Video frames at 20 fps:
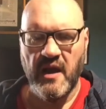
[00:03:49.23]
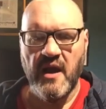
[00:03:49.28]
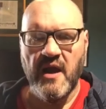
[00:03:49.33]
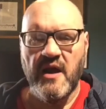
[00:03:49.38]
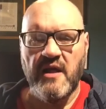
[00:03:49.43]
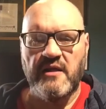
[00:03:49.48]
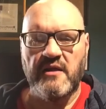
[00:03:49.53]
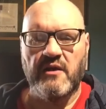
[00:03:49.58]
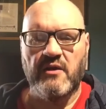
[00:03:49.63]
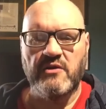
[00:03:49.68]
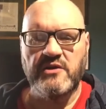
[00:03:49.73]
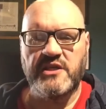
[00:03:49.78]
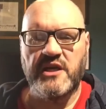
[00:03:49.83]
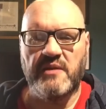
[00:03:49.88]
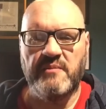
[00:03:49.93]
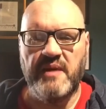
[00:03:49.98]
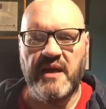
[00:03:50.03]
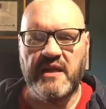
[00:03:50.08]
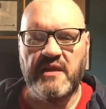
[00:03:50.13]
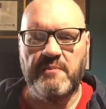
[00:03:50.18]
The Lord shall
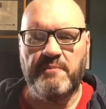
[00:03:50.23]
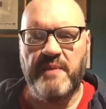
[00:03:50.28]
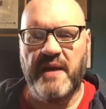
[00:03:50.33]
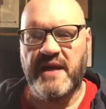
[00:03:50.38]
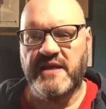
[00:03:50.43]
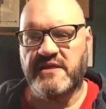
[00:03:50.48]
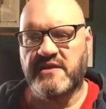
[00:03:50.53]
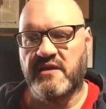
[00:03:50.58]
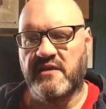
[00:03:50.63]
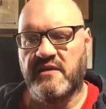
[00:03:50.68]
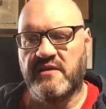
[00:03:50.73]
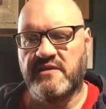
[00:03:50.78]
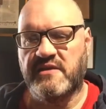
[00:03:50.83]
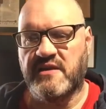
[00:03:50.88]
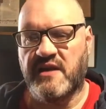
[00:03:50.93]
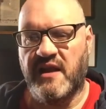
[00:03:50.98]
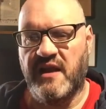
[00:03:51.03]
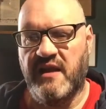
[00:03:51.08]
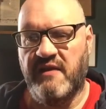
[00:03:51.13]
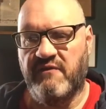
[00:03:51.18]
make the pestilence
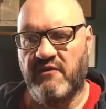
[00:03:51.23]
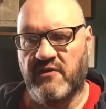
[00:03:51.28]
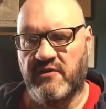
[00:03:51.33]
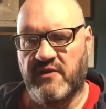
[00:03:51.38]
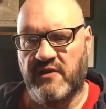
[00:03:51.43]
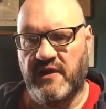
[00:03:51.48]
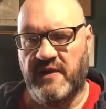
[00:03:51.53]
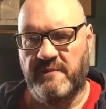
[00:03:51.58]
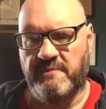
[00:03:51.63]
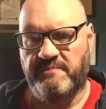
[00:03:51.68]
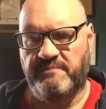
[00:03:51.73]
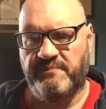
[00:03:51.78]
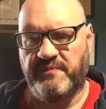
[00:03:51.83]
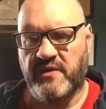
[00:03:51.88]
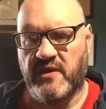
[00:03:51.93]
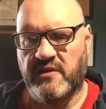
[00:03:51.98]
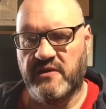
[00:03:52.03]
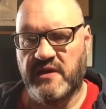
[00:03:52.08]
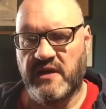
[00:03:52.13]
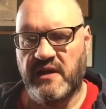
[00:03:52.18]
cleave unto thee,
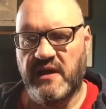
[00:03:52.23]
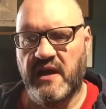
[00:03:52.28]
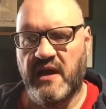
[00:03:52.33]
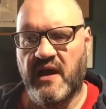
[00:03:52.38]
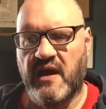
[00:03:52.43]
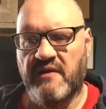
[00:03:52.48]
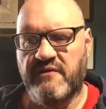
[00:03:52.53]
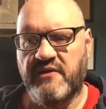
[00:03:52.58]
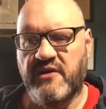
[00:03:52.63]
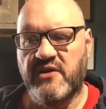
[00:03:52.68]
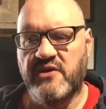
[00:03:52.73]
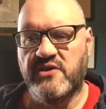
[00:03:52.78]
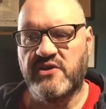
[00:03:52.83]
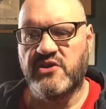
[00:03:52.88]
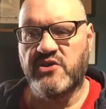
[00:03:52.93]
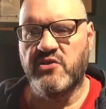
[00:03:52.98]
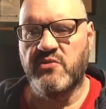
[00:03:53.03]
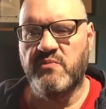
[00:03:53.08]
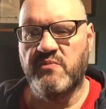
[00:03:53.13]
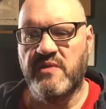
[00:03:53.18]
until he have
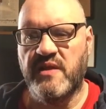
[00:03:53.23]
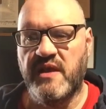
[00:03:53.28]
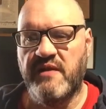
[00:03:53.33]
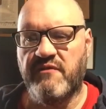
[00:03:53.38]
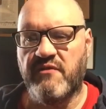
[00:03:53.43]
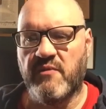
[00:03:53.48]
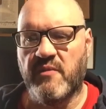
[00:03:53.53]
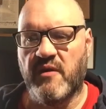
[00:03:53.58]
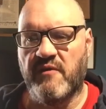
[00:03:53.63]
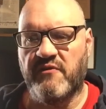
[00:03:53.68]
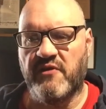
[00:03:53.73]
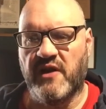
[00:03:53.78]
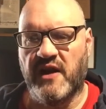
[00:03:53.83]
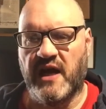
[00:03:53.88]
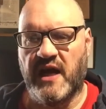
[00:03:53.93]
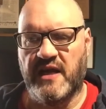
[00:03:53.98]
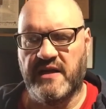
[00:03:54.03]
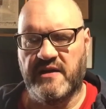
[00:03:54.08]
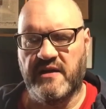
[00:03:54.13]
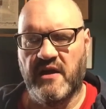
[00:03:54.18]
consumed thee from off the
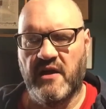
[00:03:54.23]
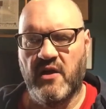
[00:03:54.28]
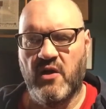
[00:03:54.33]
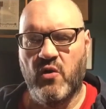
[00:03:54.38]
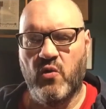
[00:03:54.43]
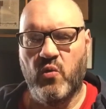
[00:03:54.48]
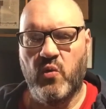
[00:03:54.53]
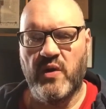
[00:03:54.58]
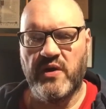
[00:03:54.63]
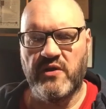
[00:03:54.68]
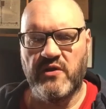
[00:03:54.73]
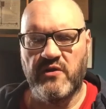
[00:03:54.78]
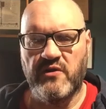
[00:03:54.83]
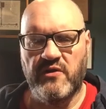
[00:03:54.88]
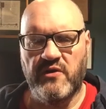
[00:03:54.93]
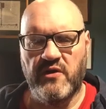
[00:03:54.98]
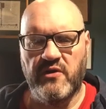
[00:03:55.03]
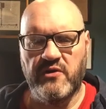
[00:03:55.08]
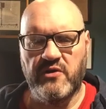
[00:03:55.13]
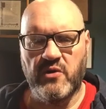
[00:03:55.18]
land, whither
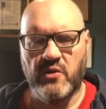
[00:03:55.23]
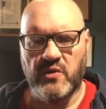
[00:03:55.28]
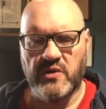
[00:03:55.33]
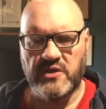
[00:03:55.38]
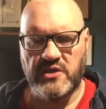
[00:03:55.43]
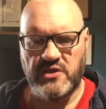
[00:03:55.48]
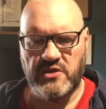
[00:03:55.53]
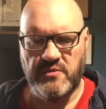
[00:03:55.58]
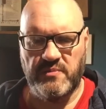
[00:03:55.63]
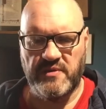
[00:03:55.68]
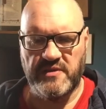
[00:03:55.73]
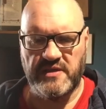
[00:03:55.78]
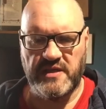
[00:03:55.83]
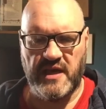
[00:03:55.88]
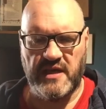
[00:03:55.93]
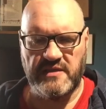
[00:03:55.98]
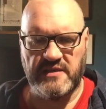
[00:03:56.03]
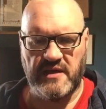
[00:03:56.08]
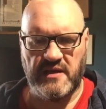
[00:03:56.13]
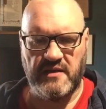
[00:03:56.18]
thou goest to possess
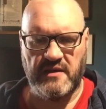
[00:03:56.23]
it.